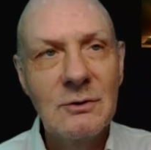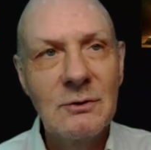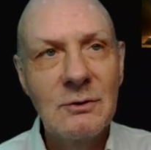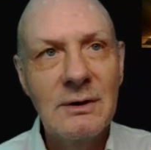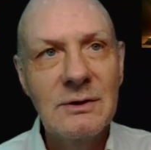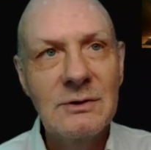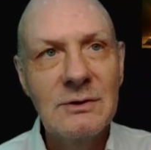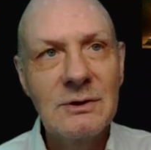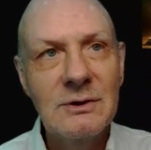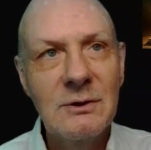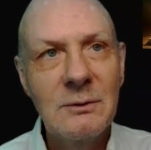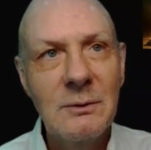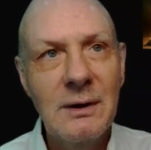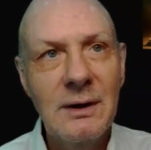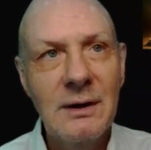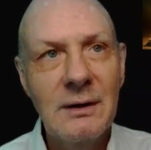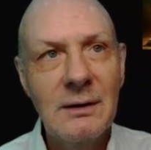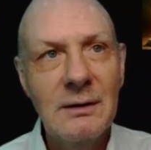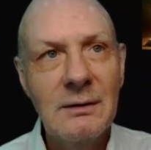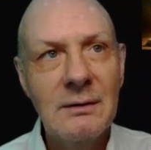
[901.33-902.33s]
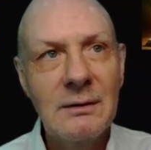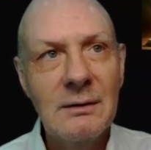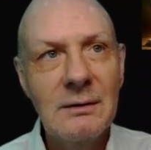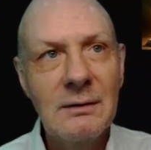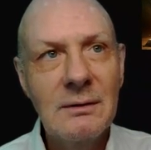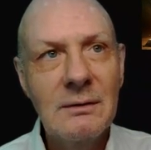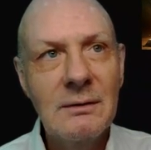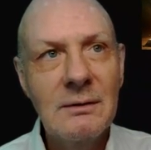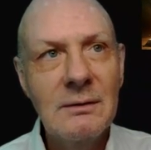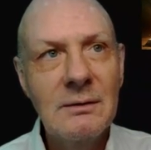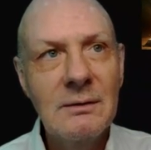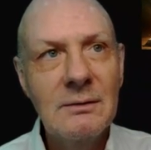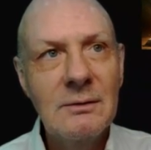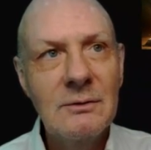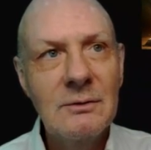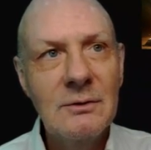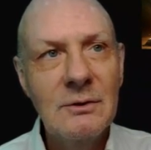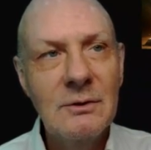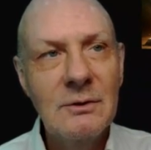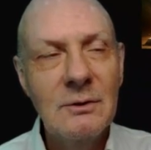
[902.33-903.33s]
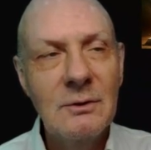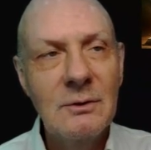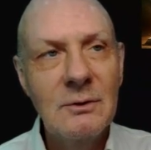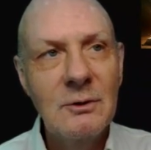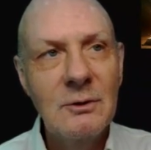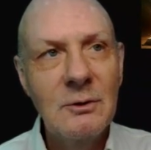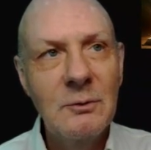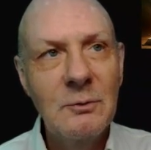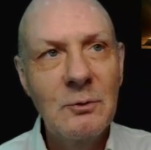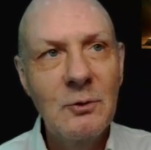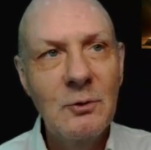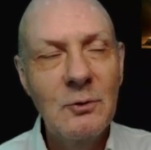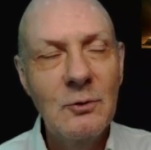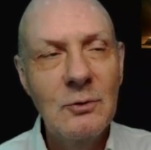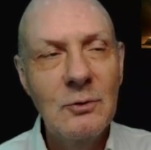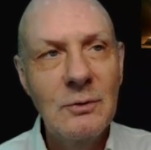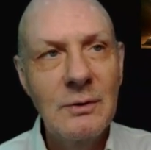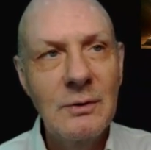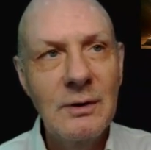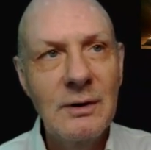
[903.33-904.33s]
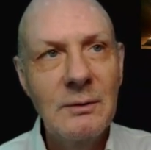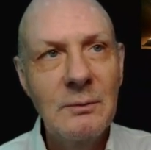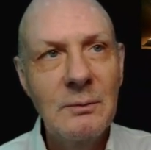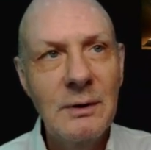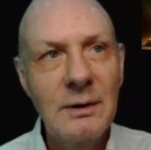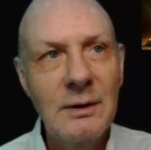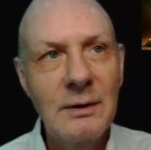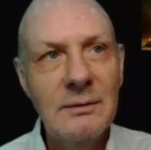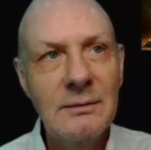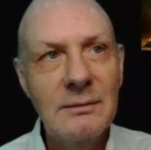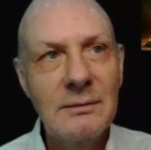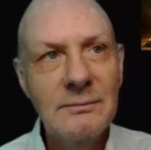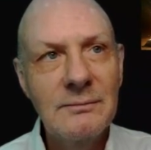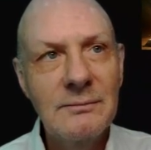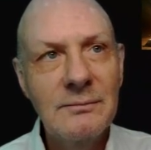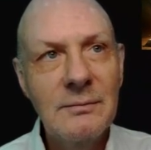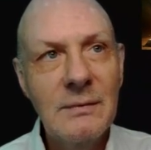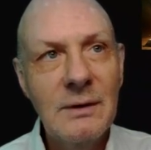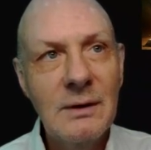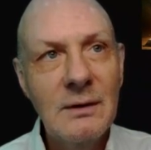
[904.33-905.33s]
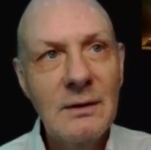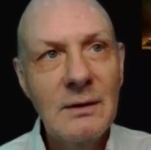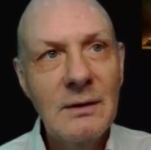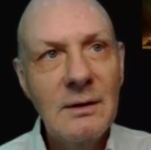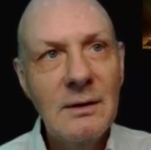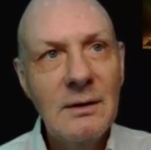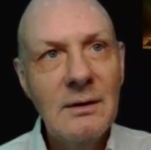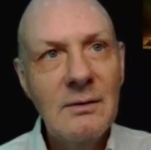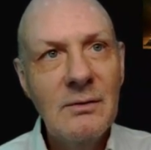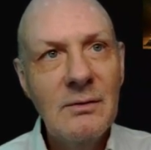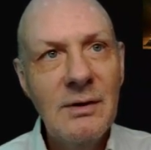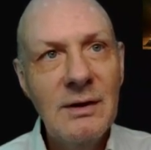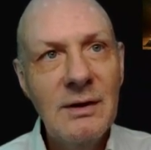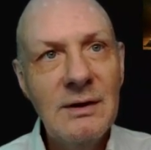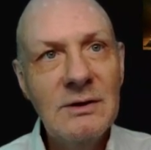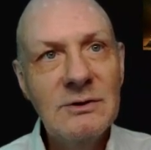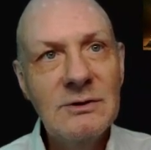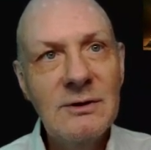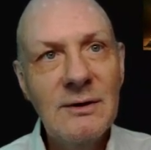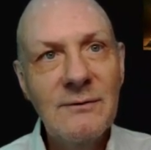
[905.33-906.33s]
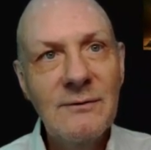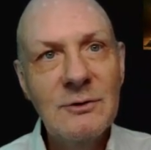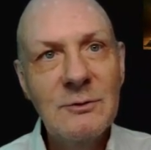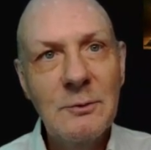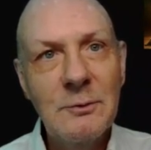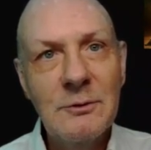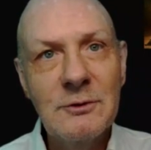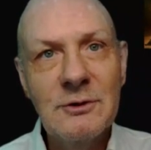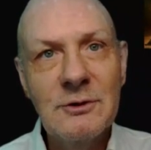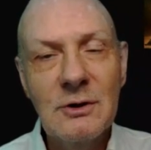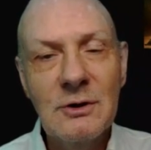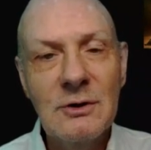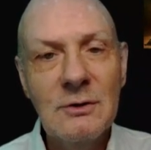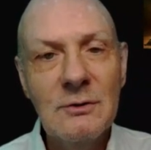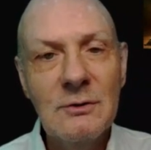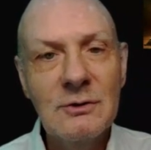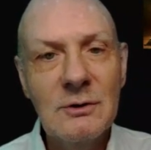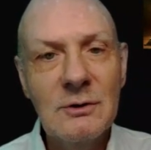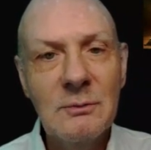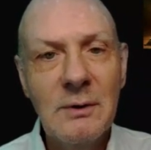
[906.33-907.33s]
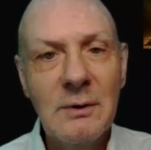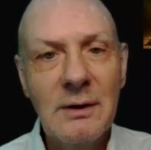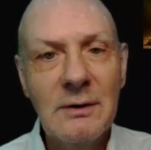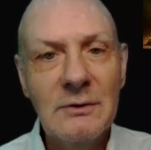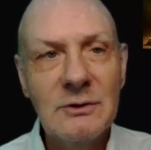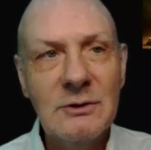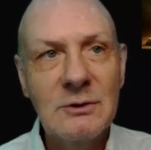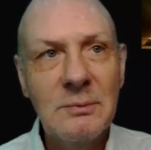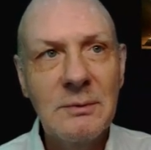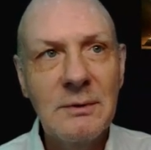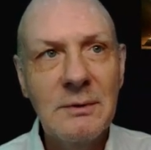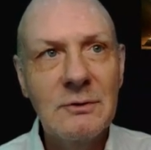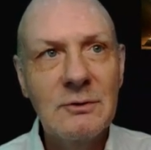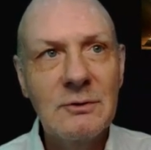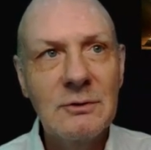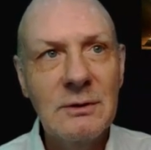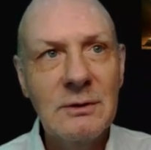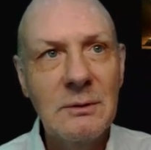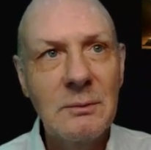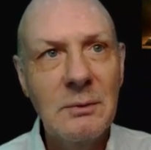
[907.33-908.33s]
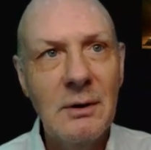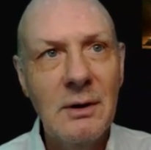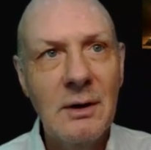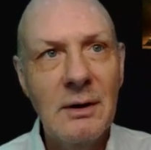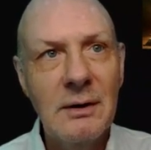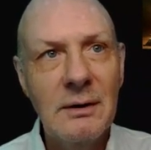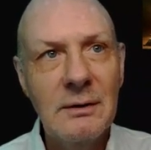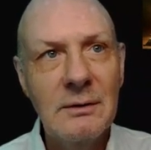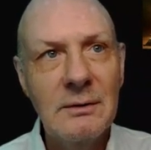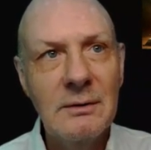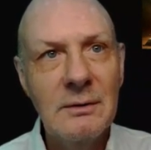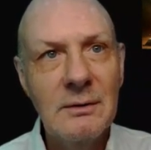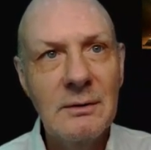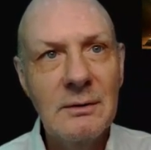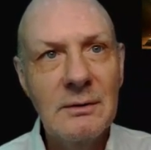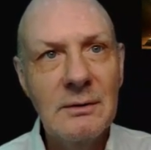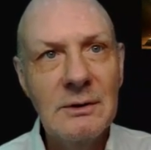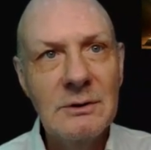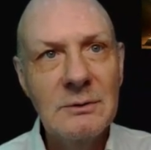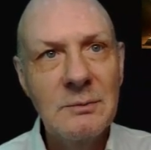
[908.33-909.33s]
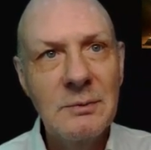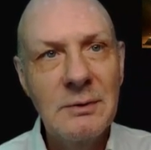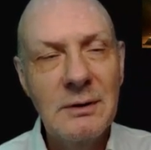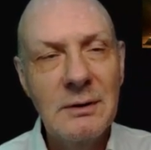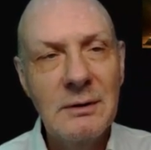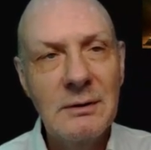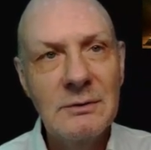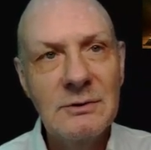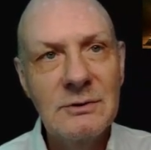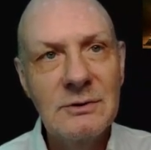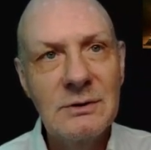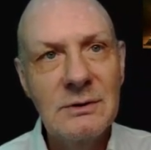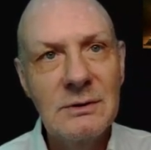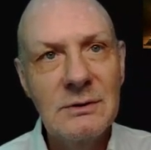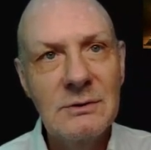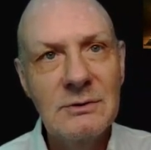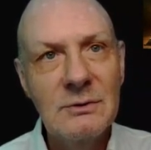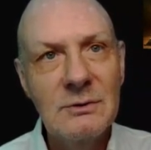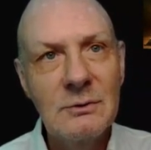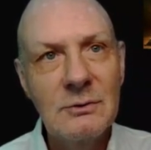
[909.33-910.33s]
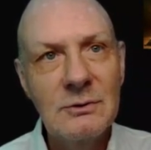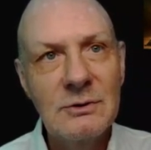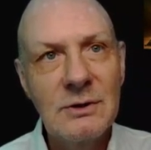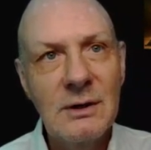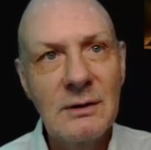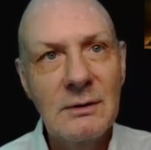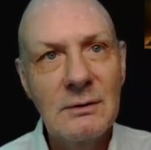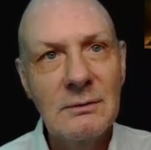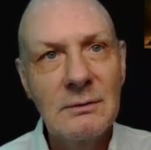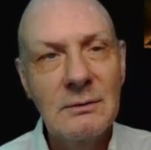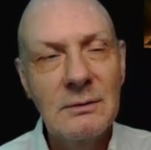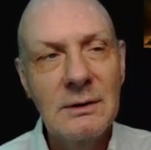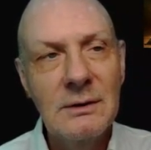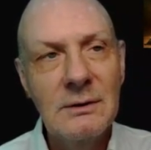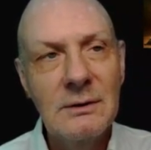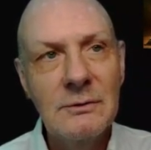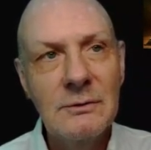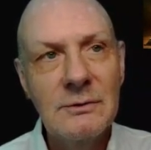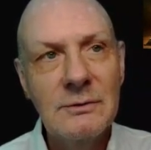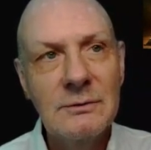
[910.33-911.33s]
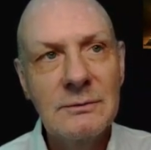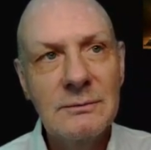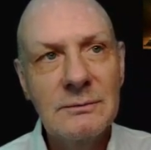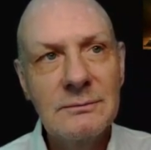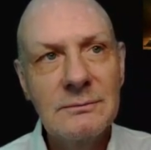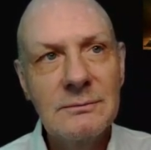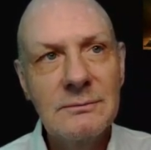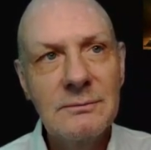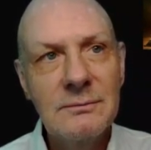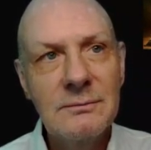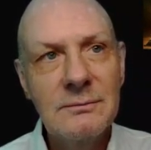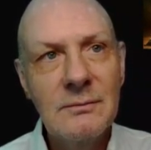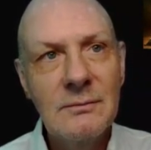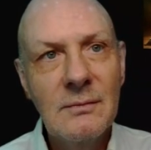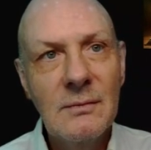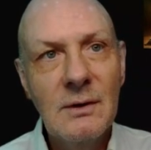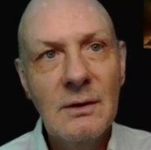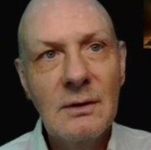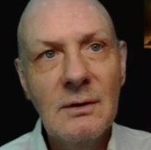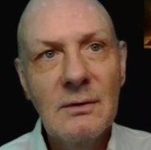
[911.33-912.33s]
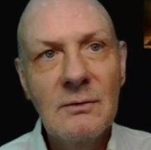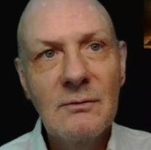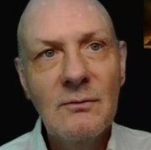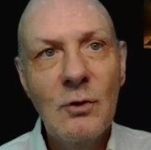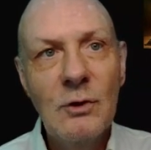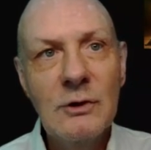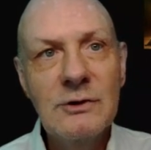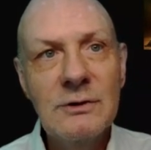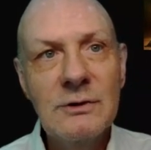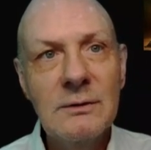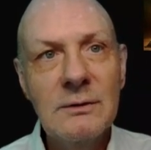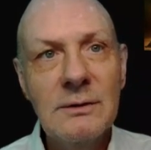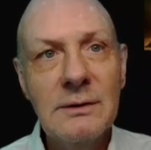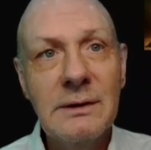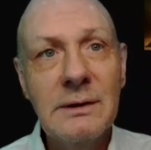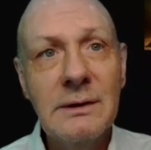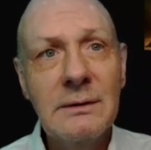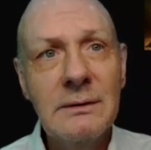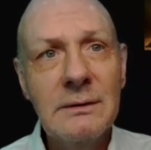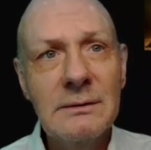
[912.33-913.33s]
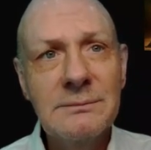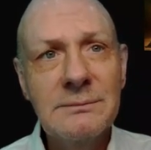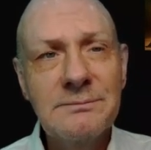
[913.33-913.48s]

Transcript: Christ's command to go to the pool and bathe. Then he suffers persecution by the spiritually blind, his parents and societal leaders. Fortunately,